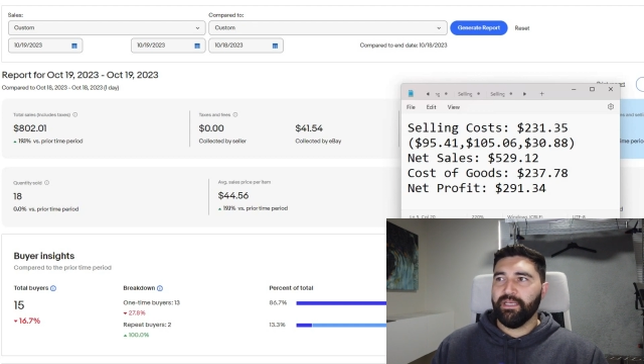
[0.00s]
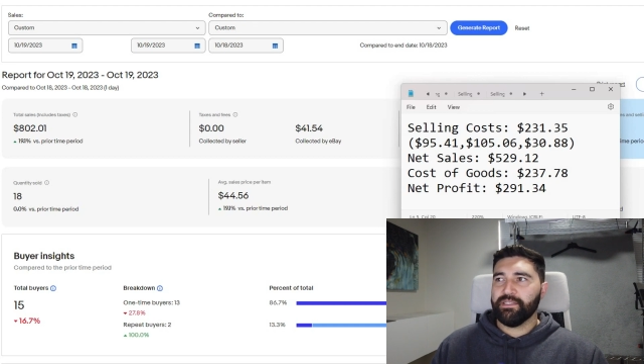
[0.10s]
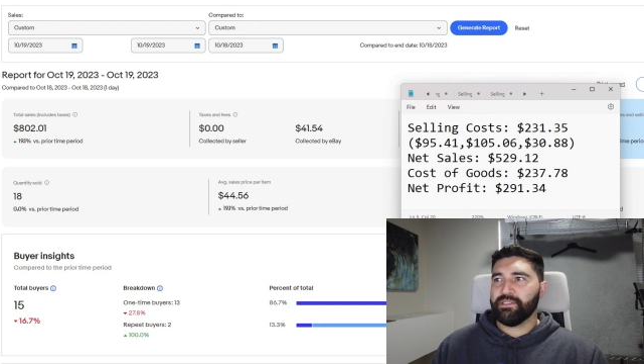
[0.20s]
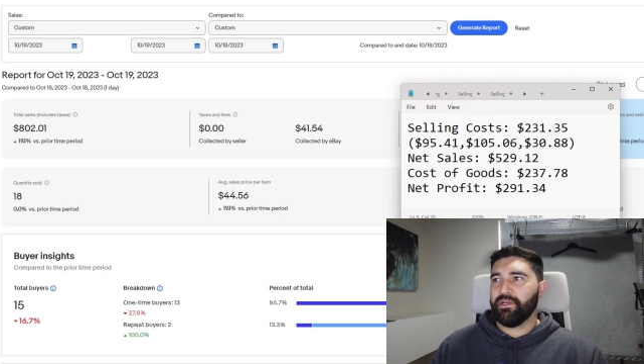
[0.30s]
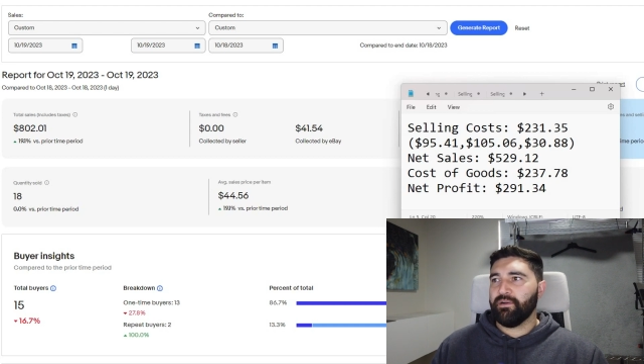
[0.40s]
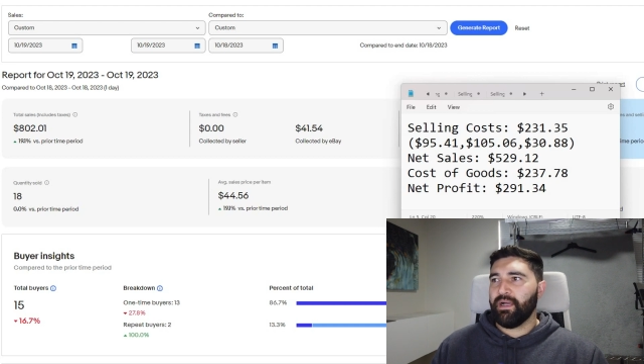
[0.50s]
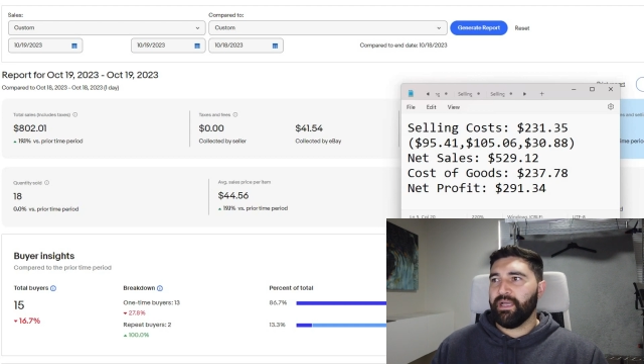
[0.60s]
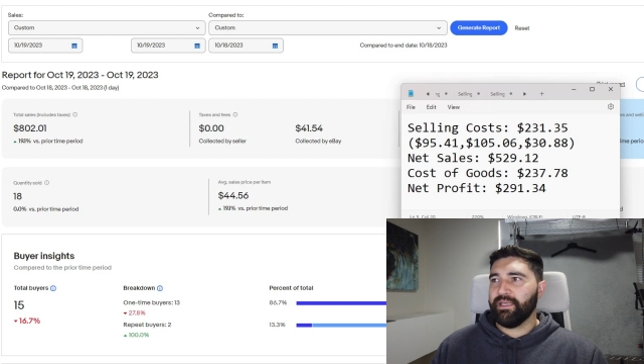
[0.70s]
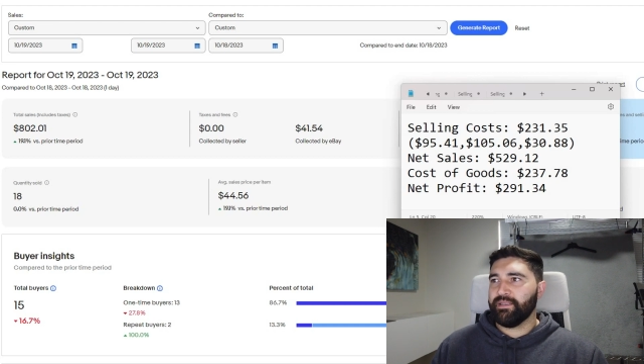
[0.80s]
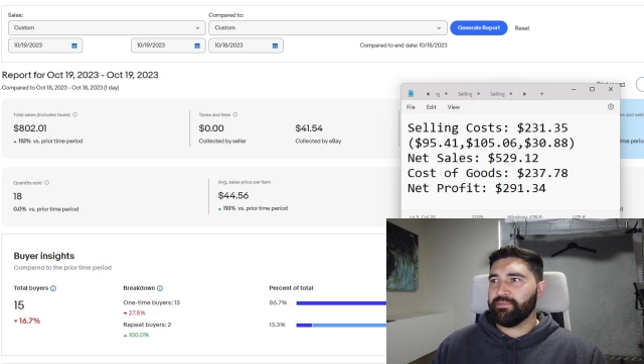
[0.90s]
so
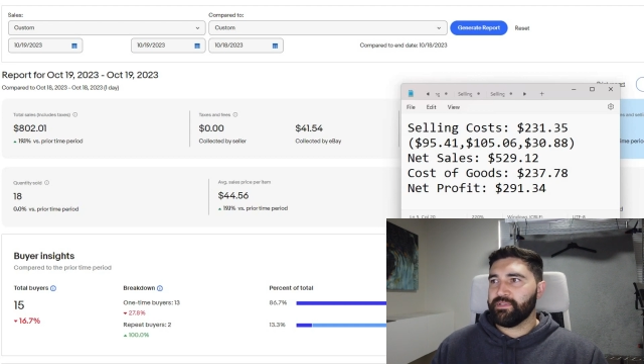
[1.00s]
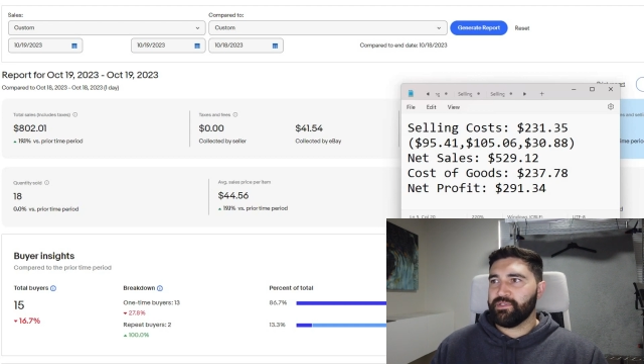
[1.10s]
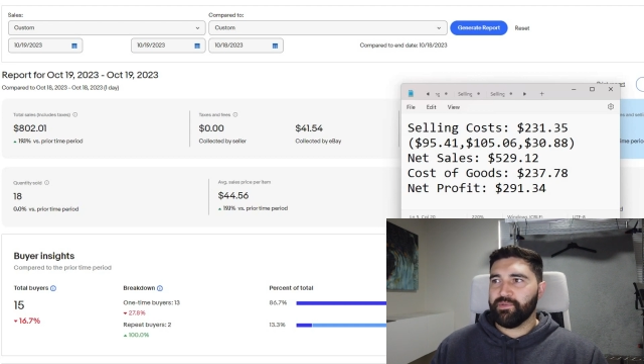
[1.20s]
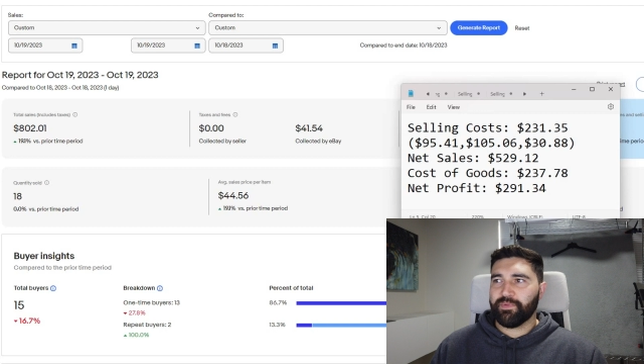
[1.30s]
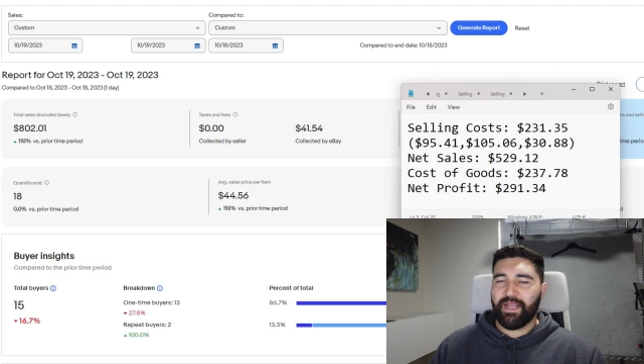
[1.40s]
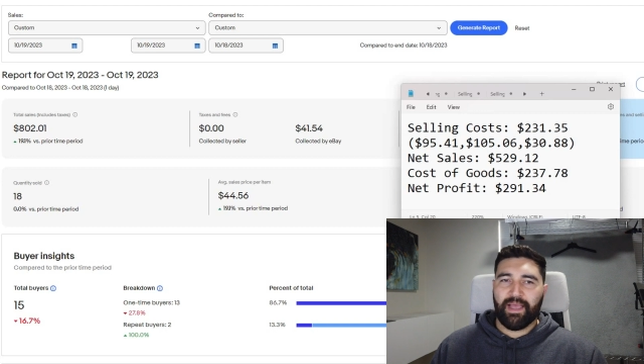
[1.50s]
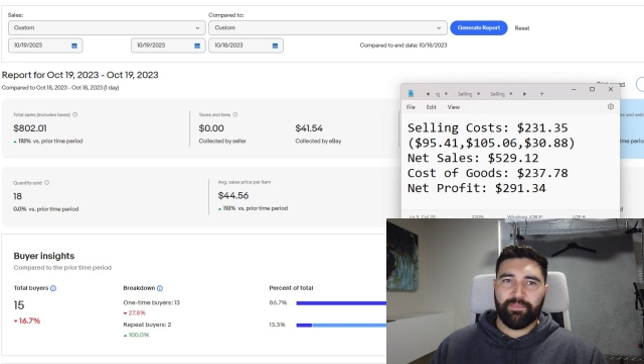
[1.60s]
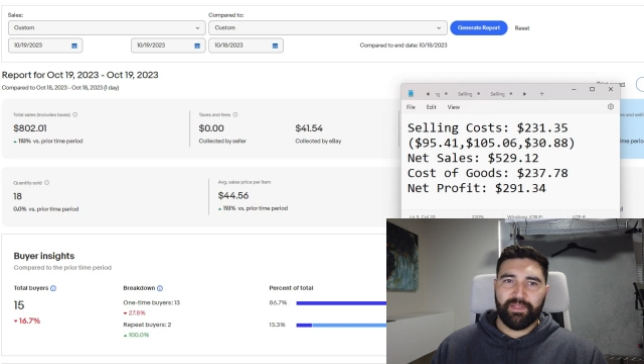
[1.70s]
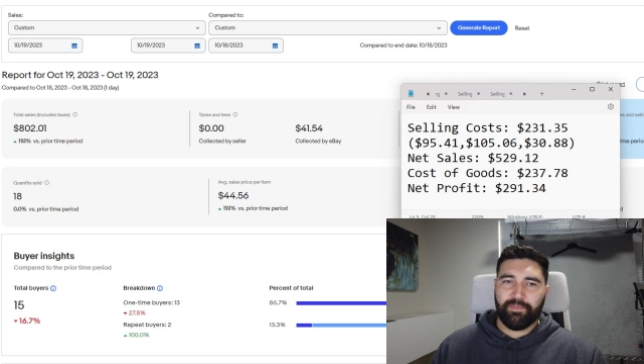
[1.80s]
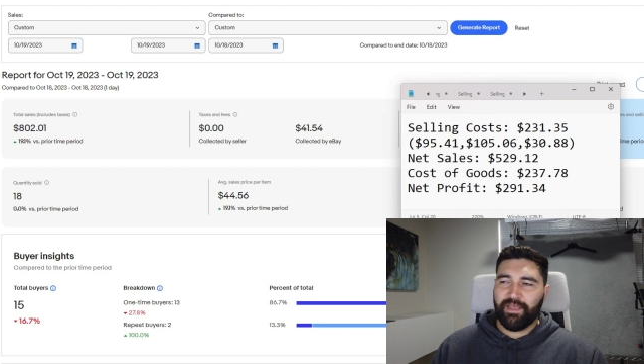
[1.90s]
I am super
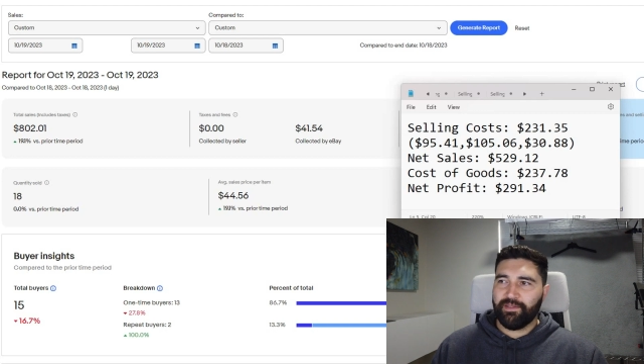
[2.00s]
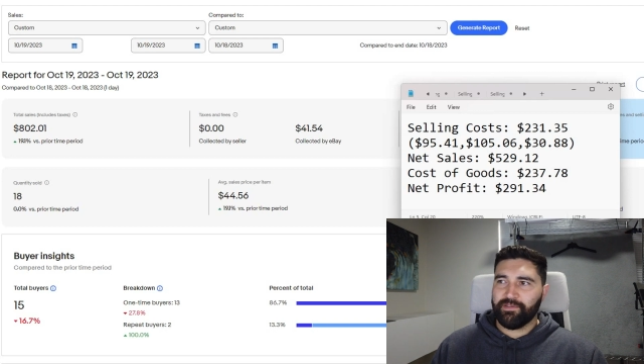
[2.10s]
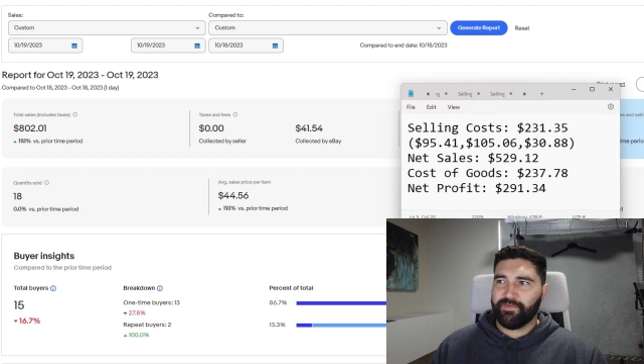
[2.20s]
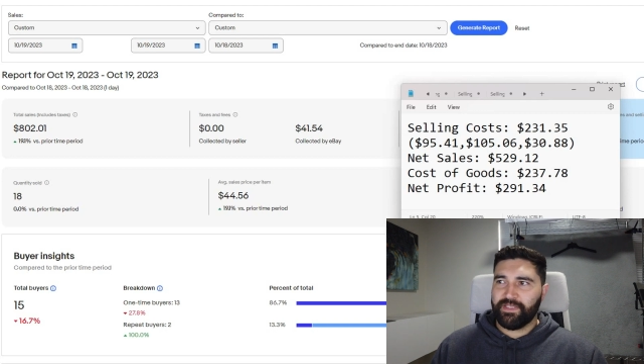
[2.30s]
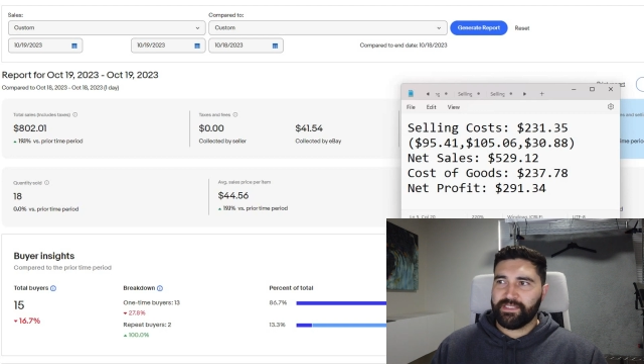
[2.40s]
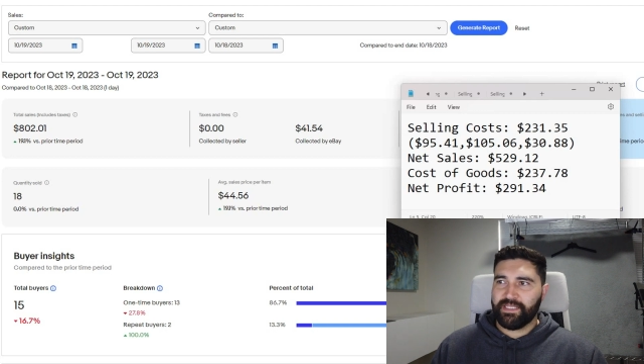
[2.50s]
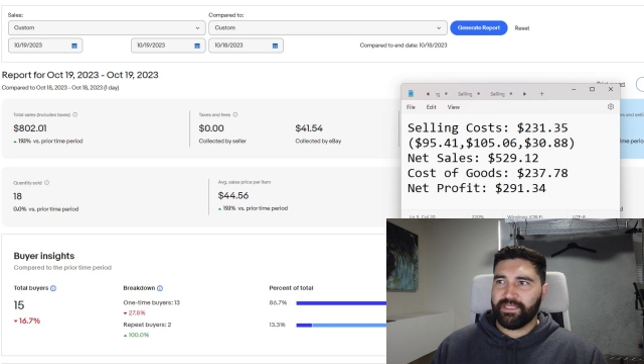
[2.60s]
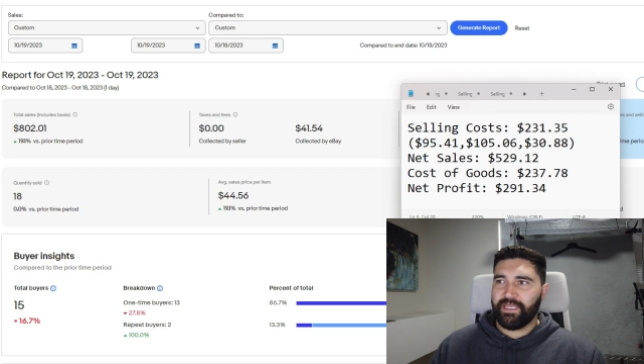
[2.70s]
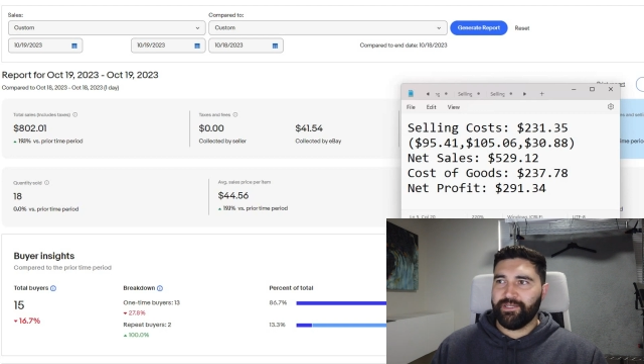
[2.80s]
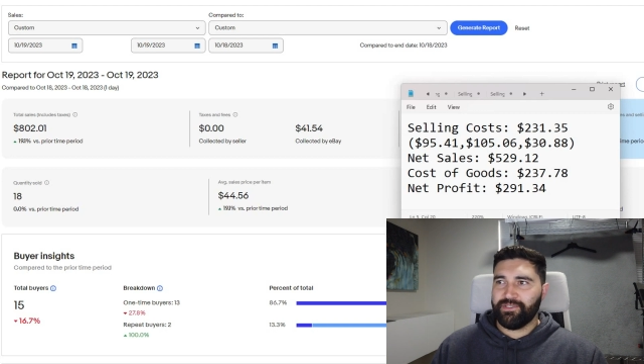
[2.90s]
happy to pay those fees to
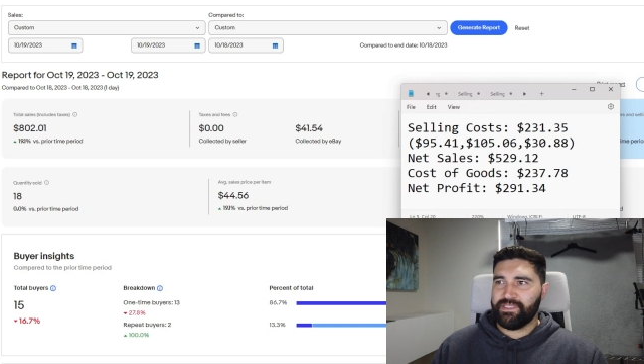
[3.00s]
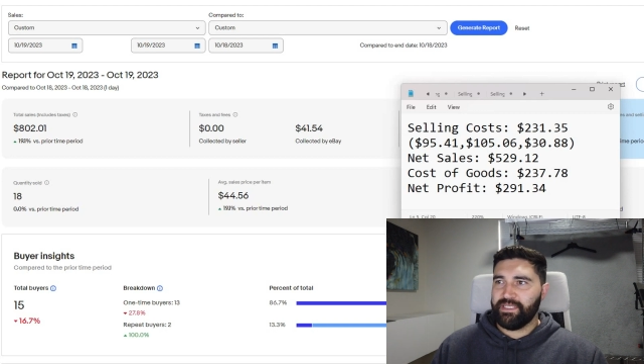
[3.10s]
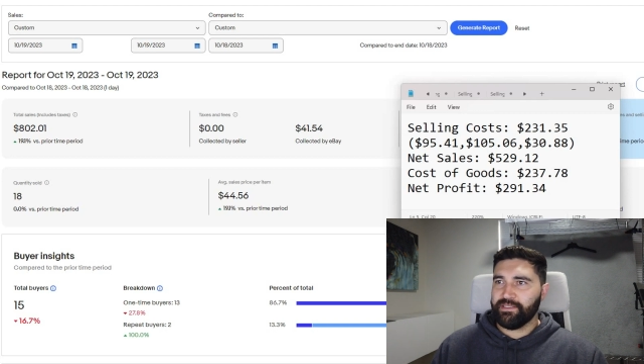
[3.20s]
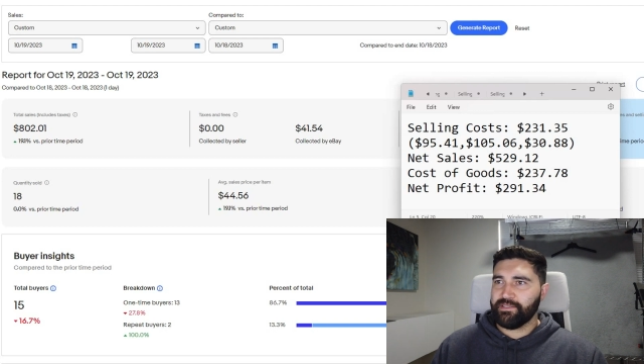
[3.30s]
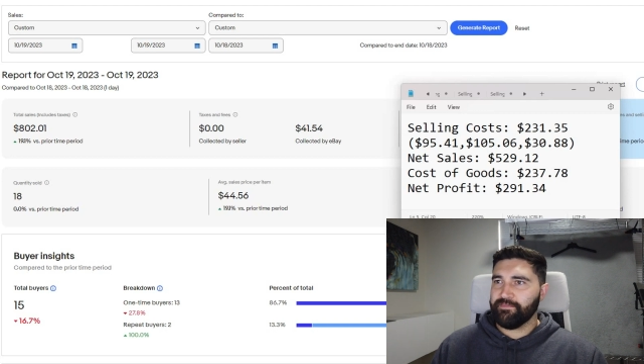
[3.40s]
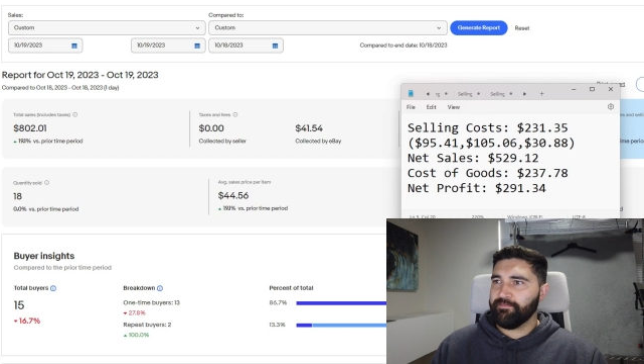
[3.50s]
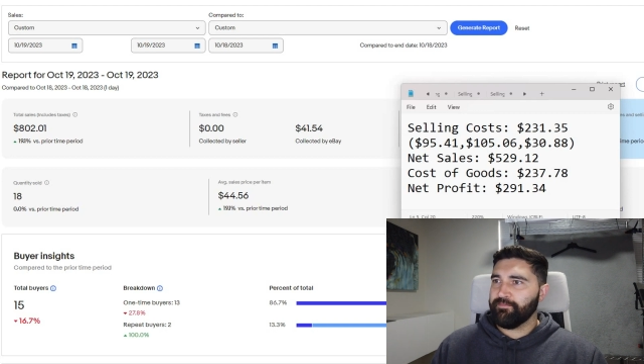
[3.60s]
get the extra sales.